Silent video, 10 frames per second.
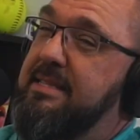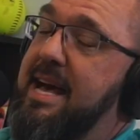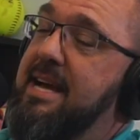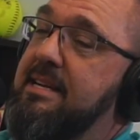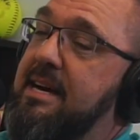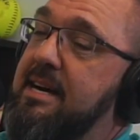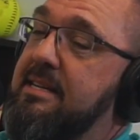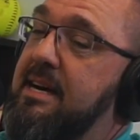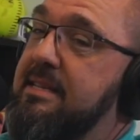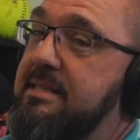signed
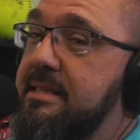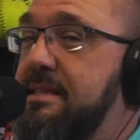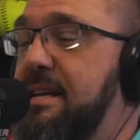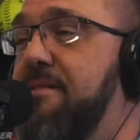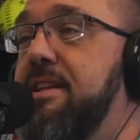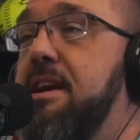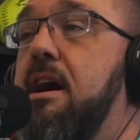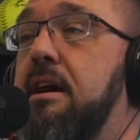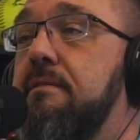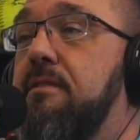Tevin
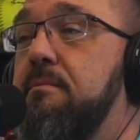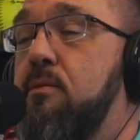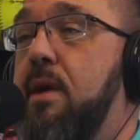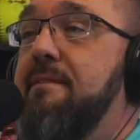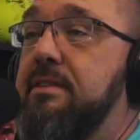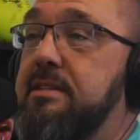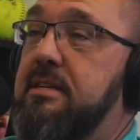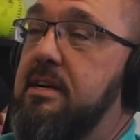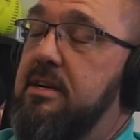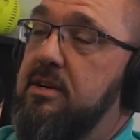Young from the Ravens,
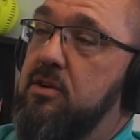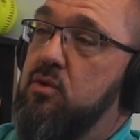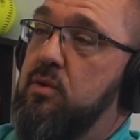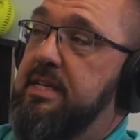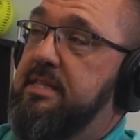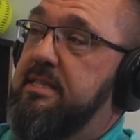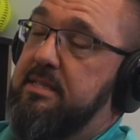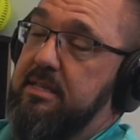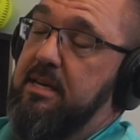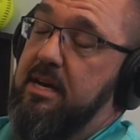who
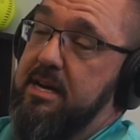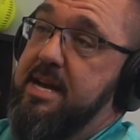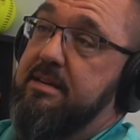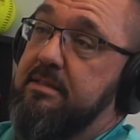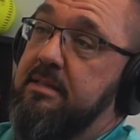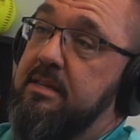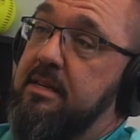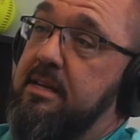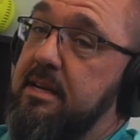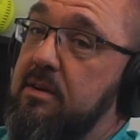is a nickel,
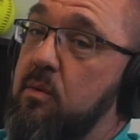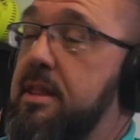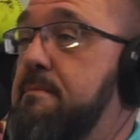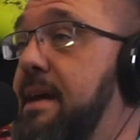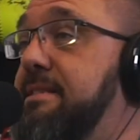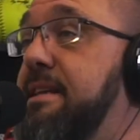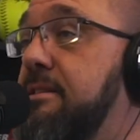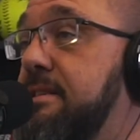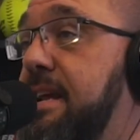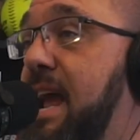one of the best
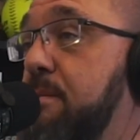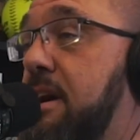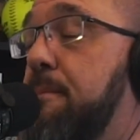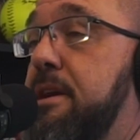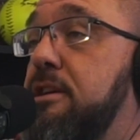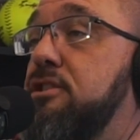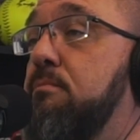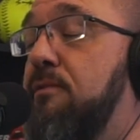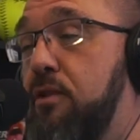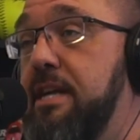nickels in the game a couple years
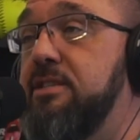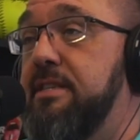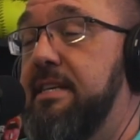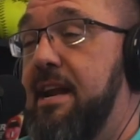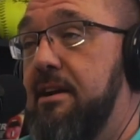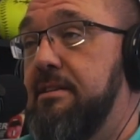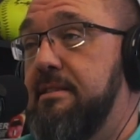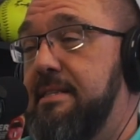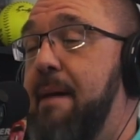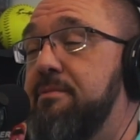ago before injuries kind of
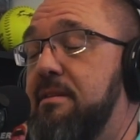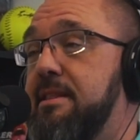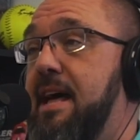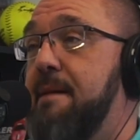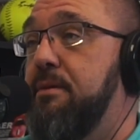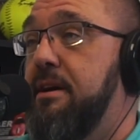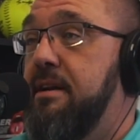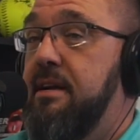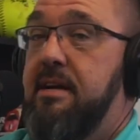sapped some of that. But